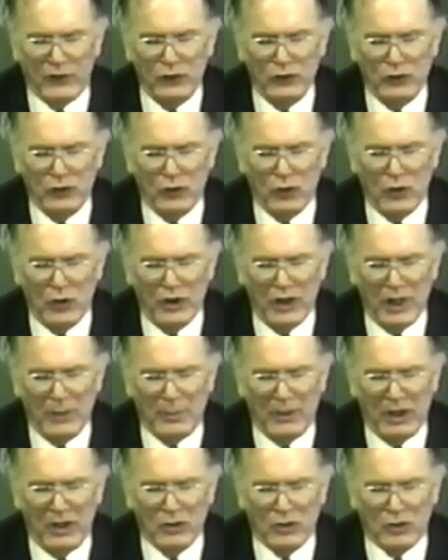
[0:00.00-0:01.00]
drawn up and
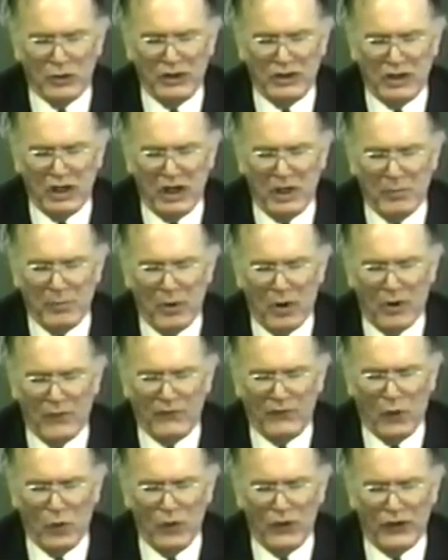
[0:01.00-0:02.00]
increasing, and brought
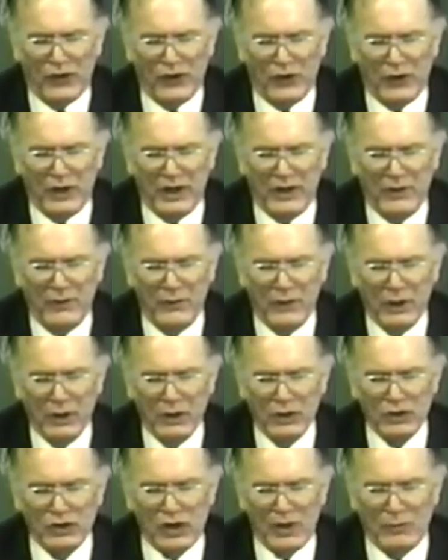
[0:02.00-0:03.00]
forth thirty,
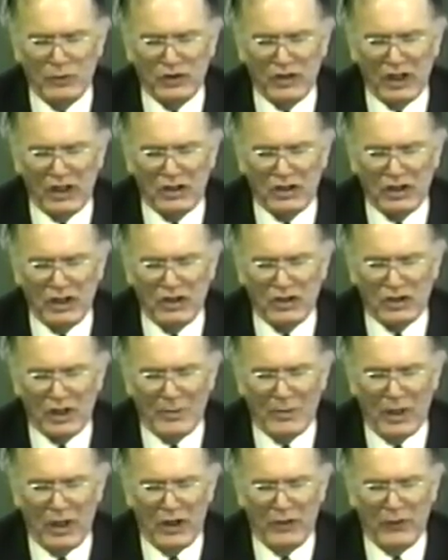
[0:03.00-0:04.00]
some sixty, some
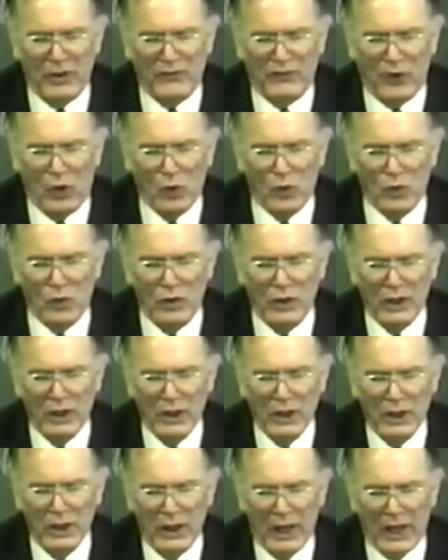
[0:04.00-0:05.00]
a hundredfold.
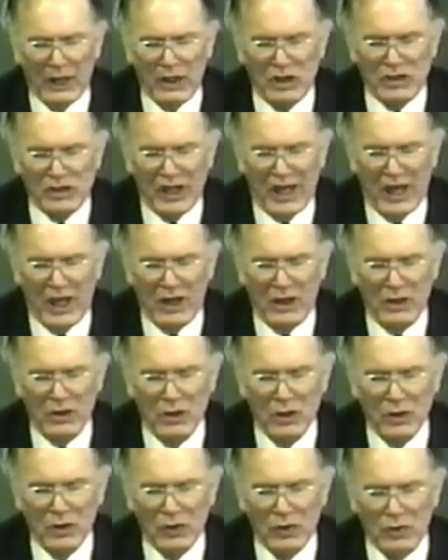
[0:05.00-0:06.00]
And he said,
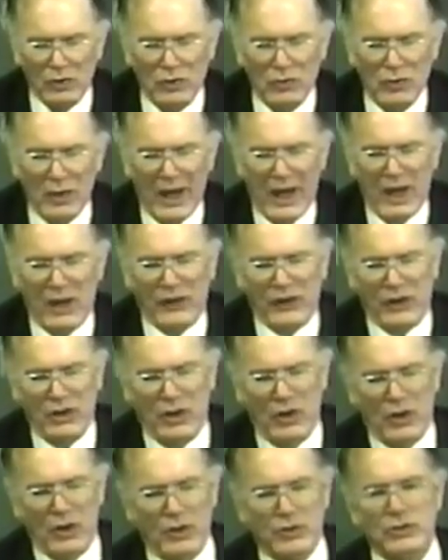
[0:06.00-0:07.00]
Who hath
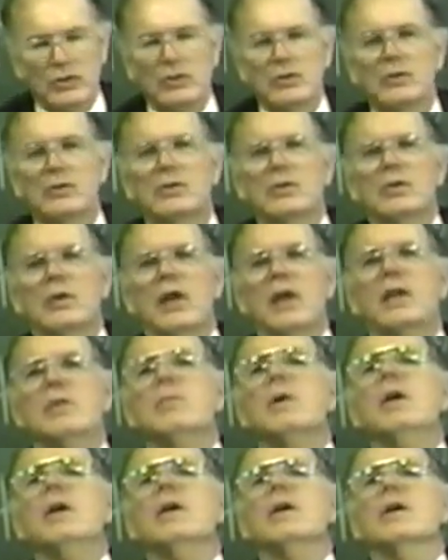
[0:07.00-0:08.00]
ears, let him
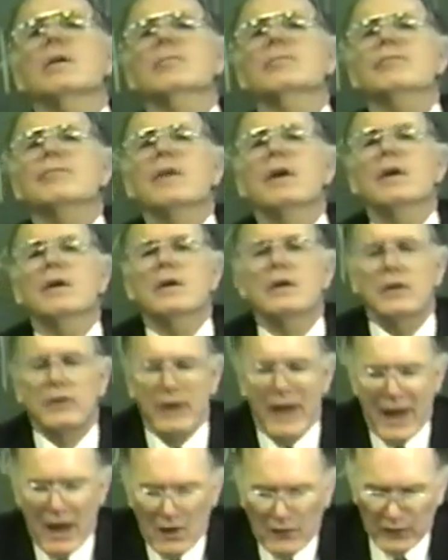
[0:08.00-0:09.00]
hear.
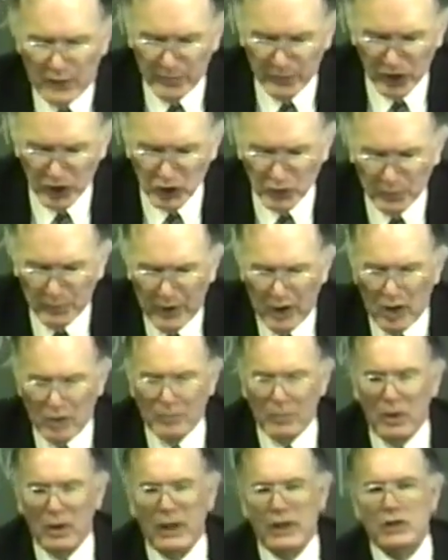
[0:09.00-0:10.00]
Now, from this
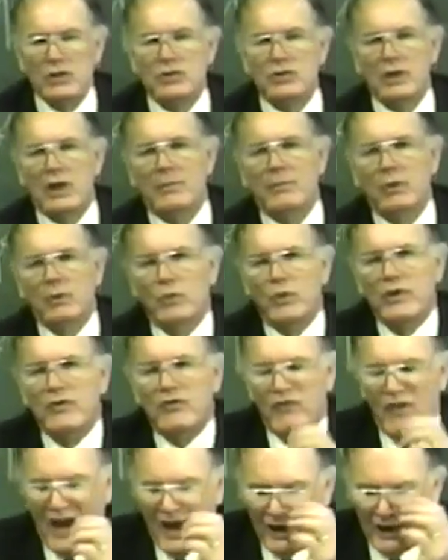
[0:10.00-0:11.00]
parable, ladies and gentlemen, we
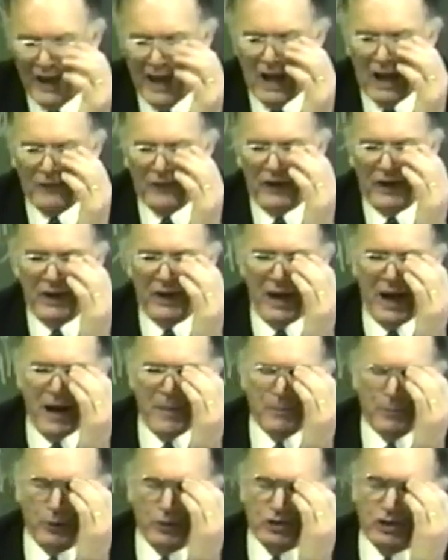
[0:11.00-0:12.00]
find out that in our
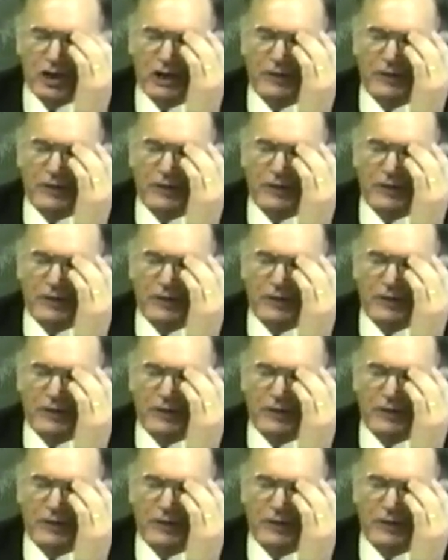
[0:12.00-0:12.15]
preaching,